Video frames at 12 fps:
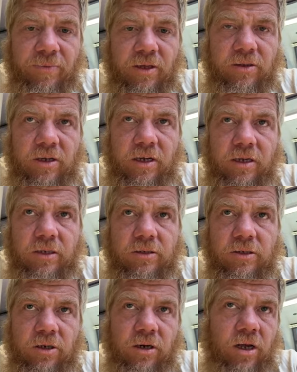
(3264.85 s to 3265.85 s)
that
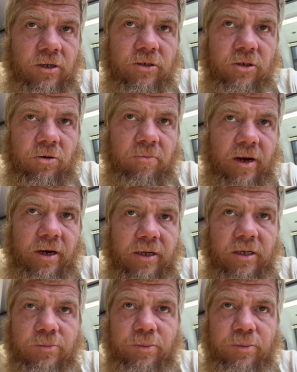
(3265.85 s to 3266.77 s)
is, they're also Americans,